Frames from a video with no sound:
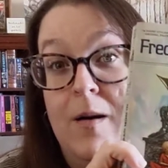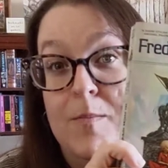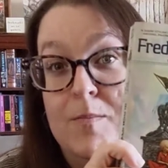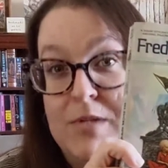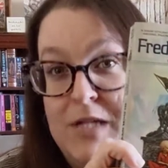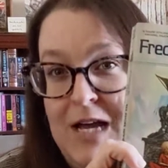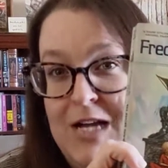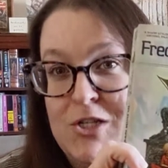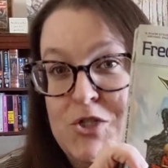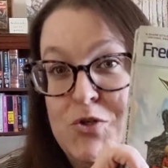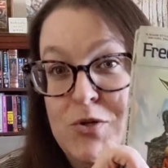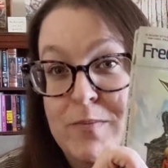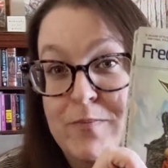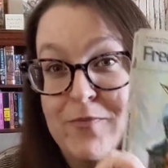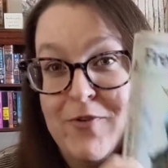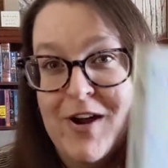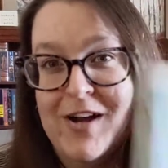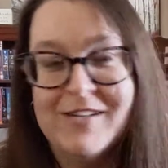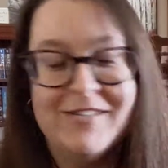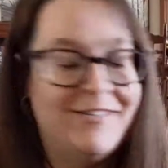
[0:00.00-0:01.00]
Black
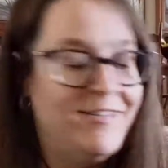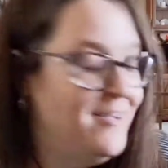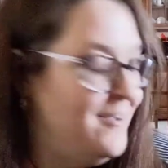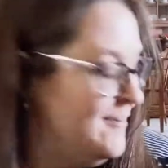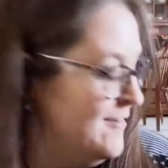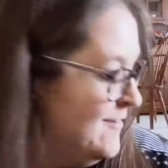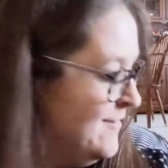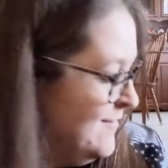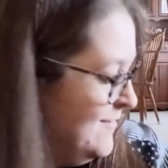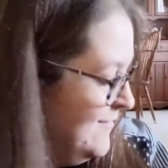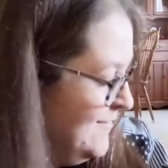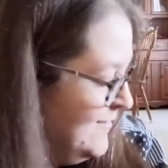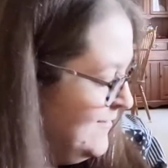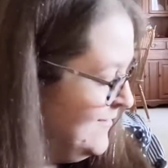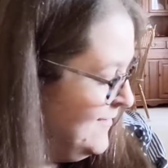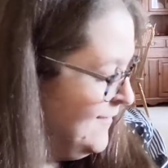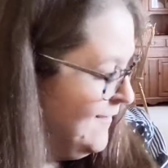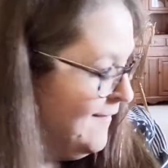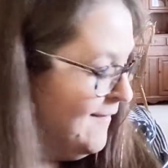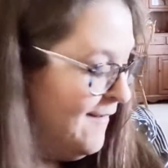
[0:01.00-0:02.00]
Shrimp
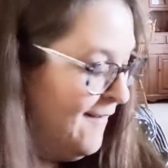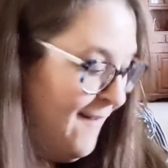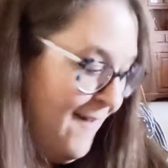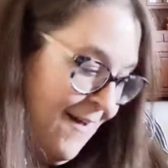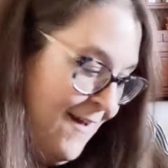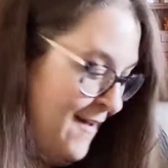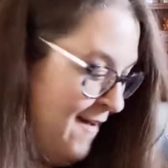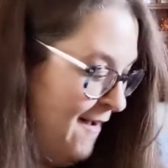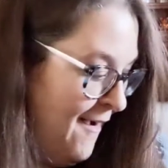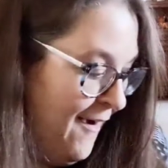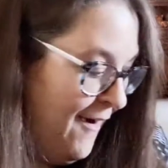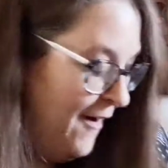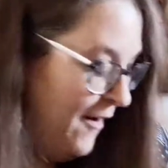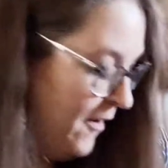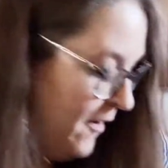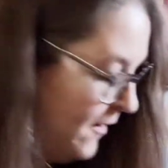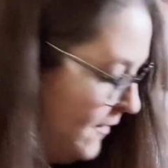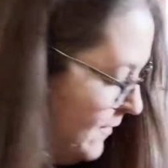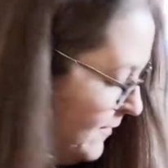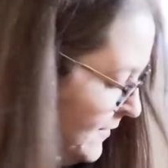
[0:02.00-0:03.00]
Rising.
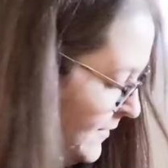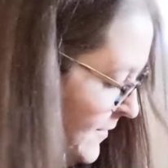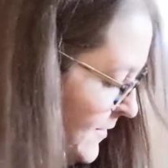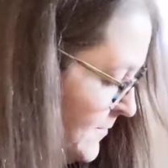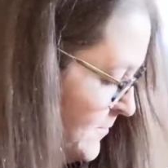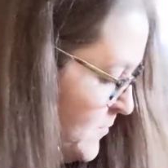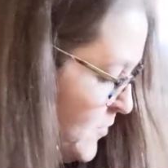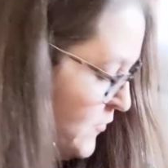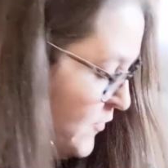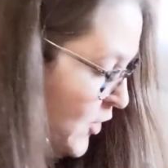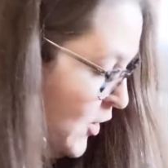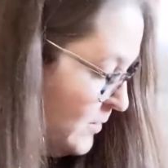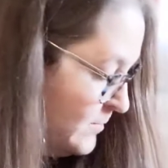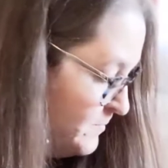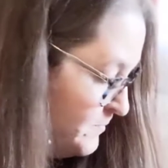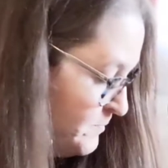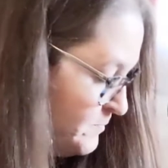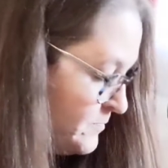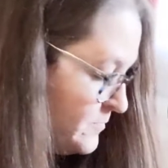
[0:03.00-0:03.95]
Moving on.